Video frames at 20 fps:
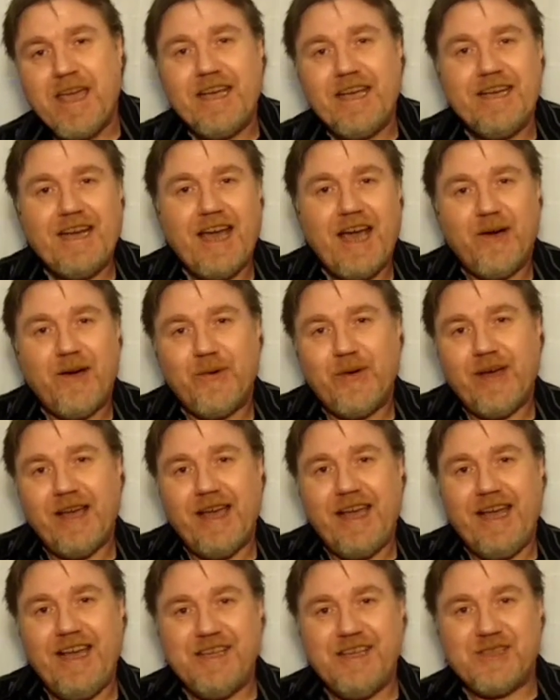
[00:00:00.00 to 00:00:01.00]
Now,
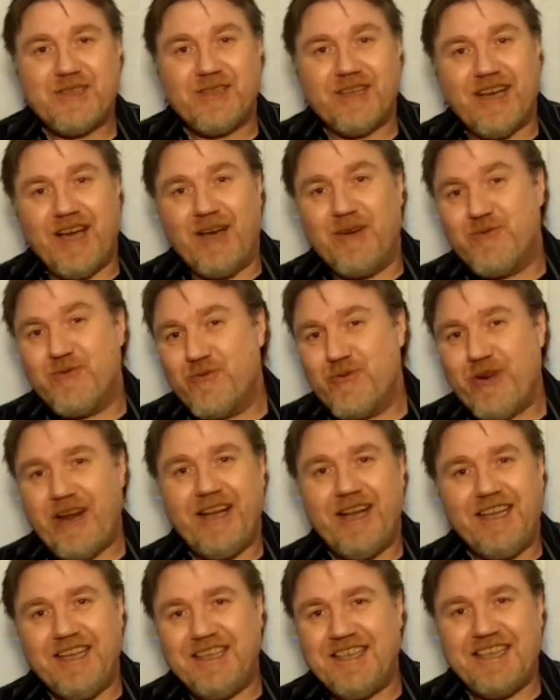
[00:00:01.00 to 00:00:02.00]
it's a
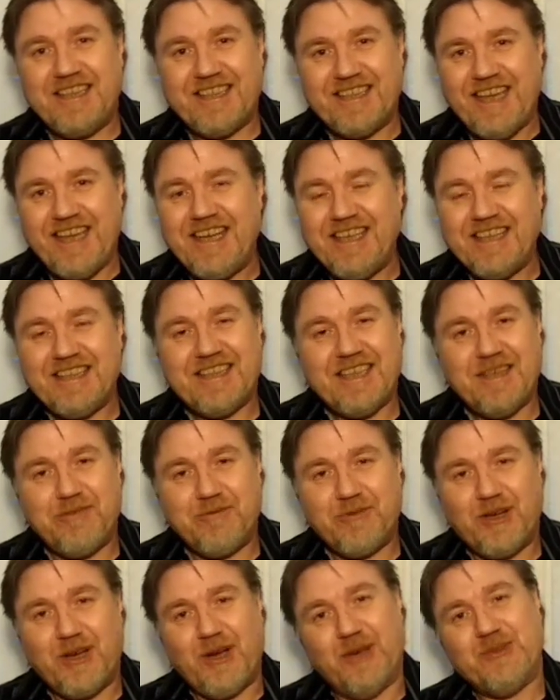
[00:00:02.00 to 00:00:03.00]
really
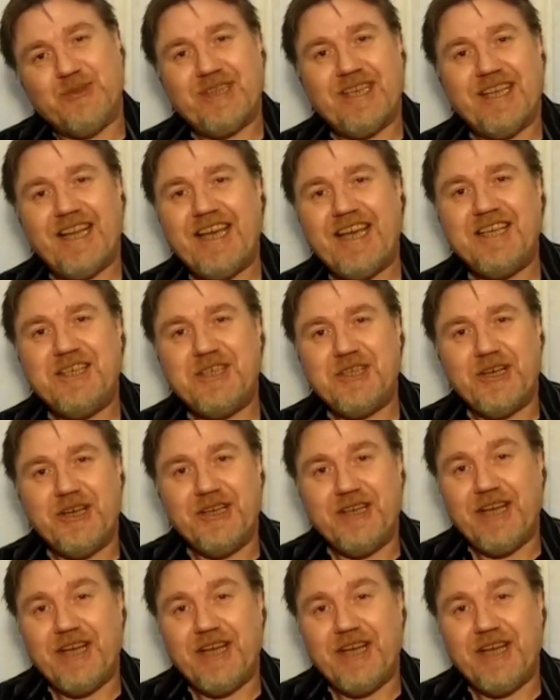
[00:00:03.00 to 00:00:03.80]
distinctive constellation.